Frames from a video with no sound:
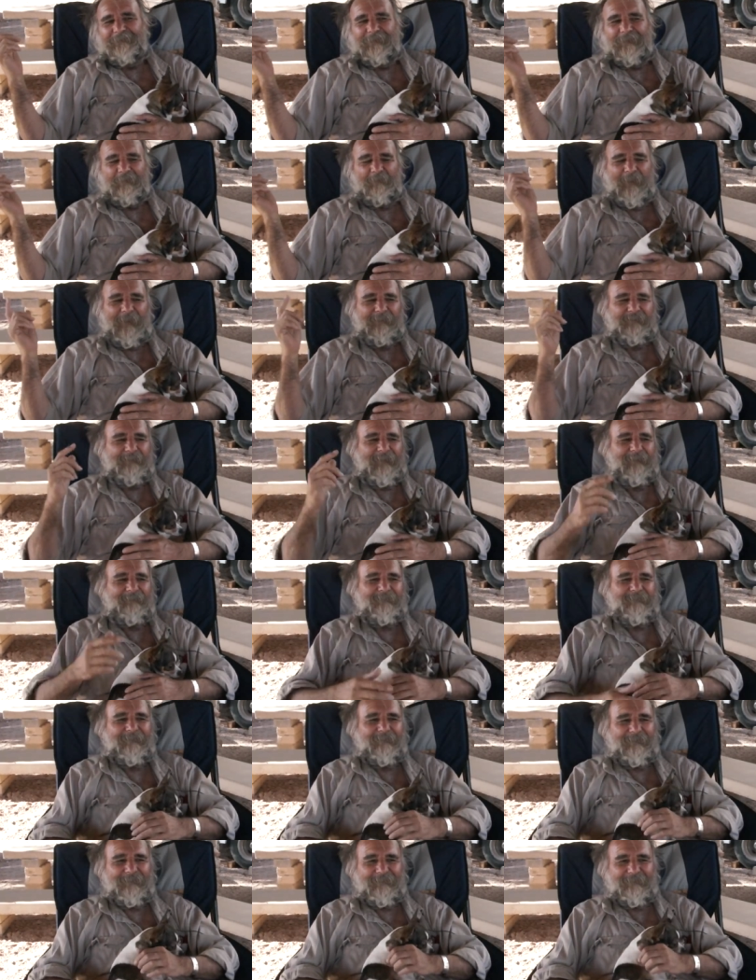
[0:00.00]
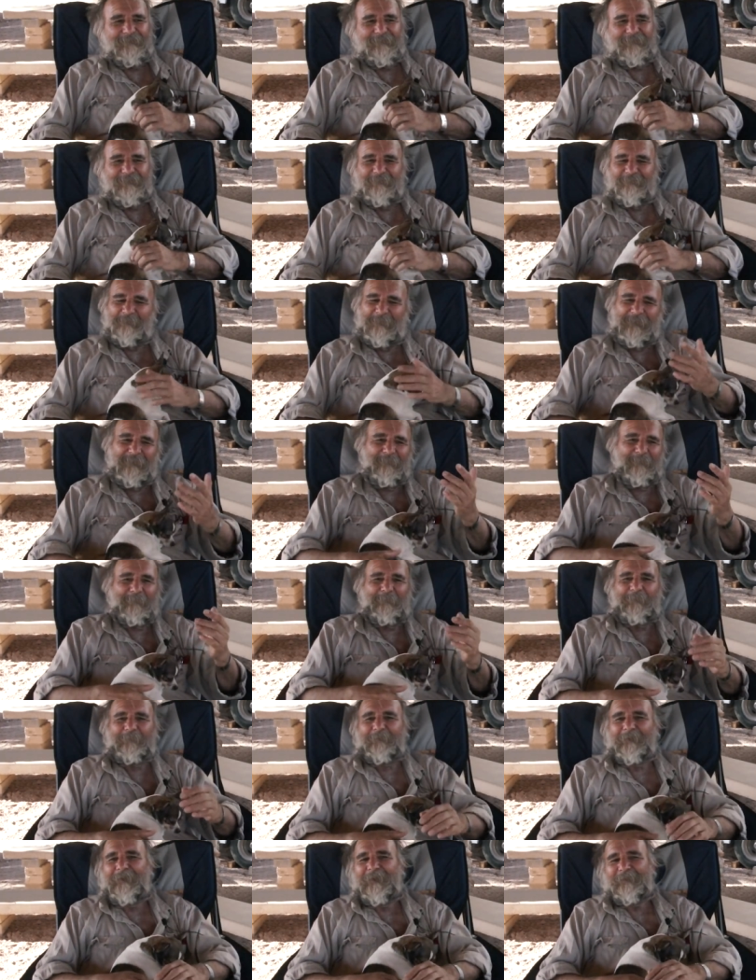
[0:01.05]
And one time, uh, believe it
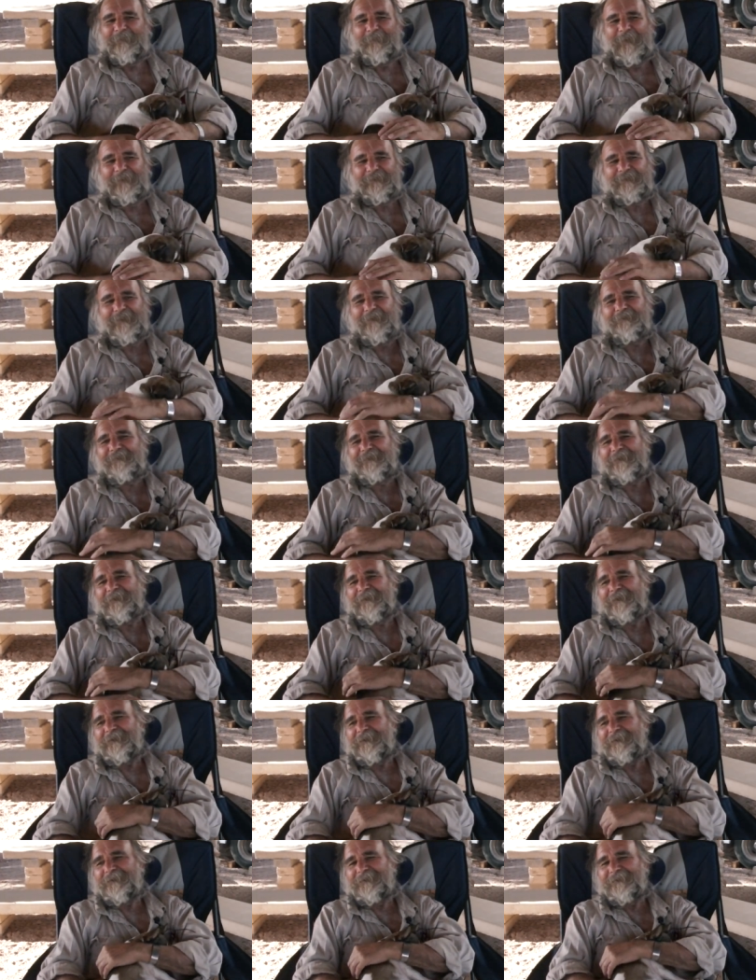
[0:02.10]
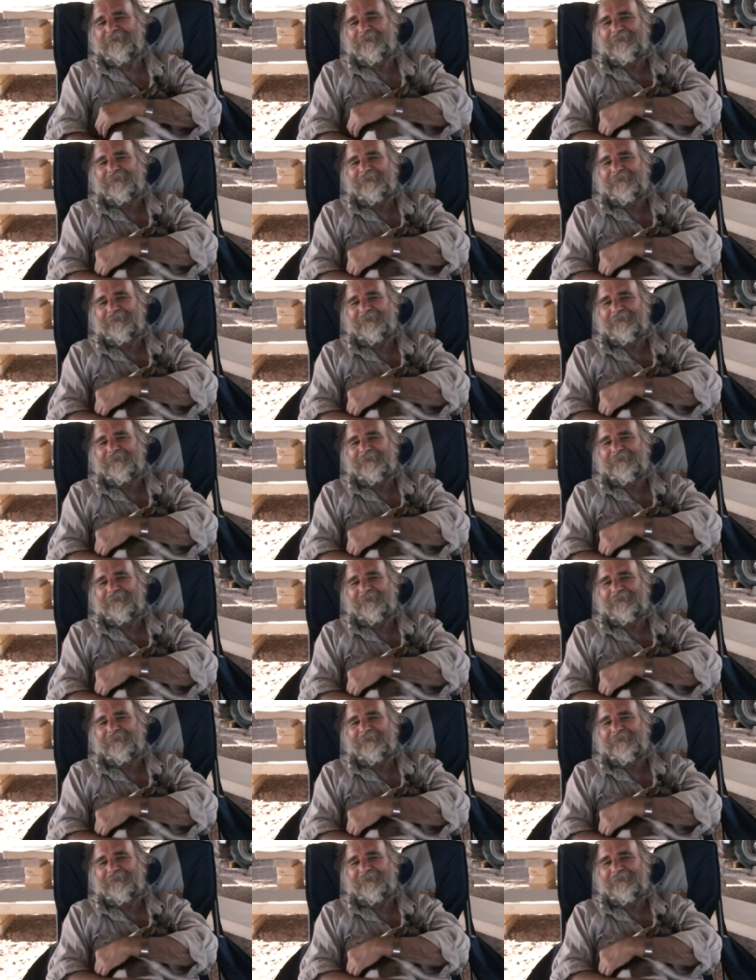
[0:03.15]
or not, one time the